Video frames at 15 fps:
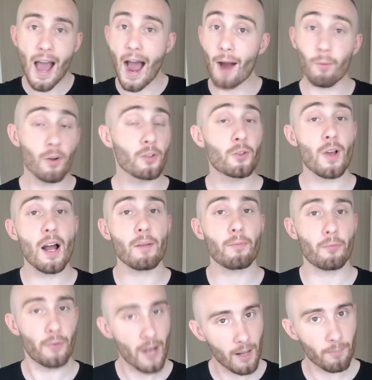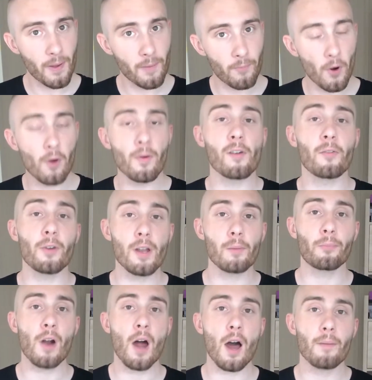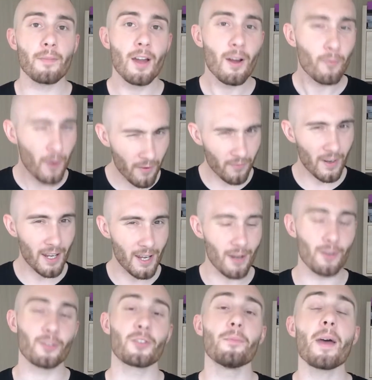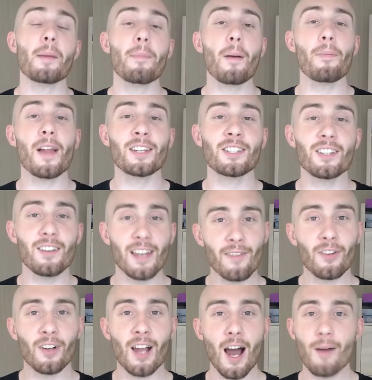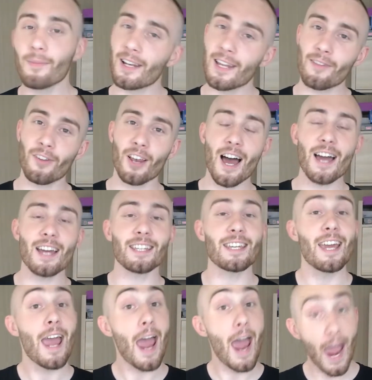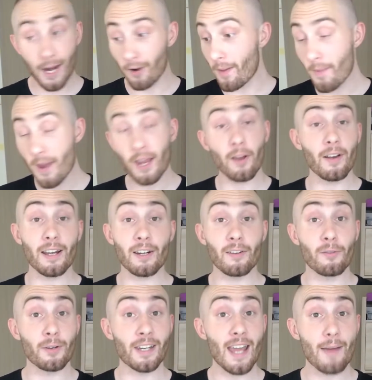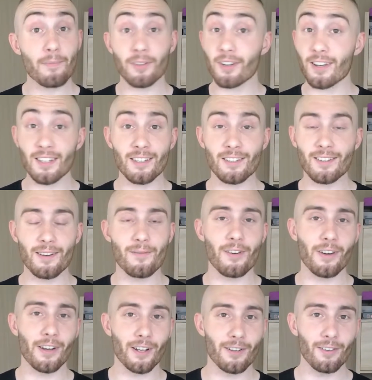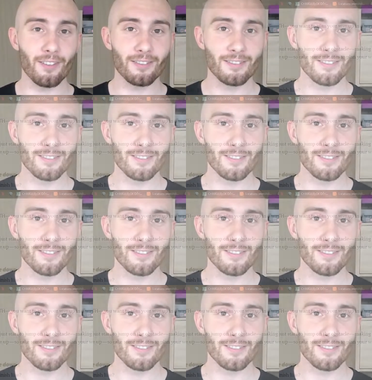I want to help real people with real problem with videos. So make my pleasure, leave a comment, leave a like. I'm gonna make a little recap. You're gonna see it's gonna be really cool.